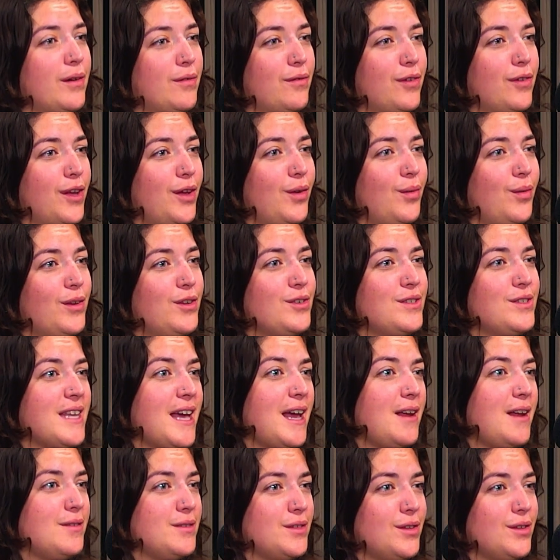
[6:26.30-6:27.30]
for you, what you
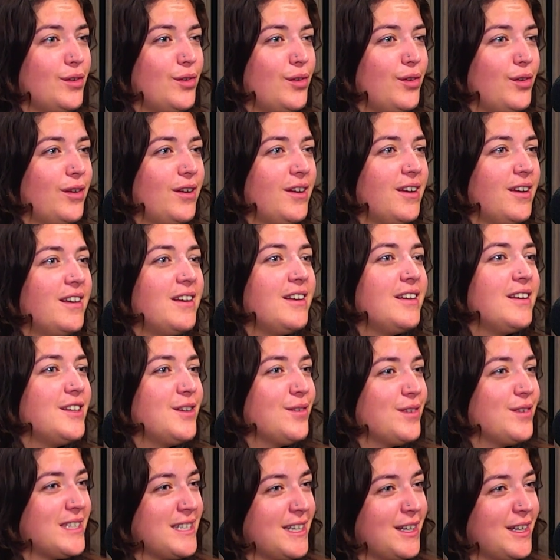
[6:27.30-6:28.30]
said, you know,
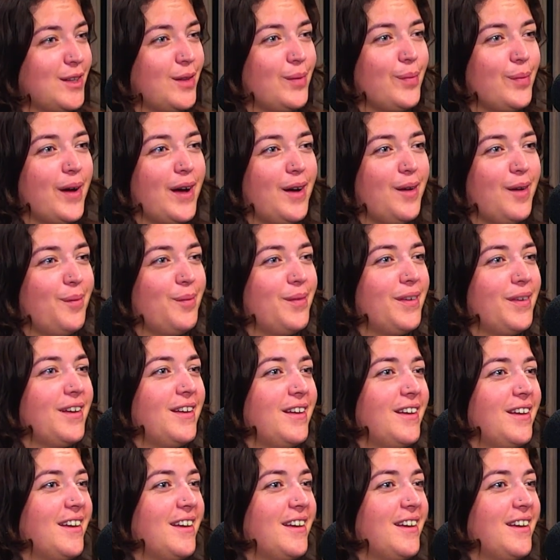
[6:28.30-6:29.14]
you're a single mum,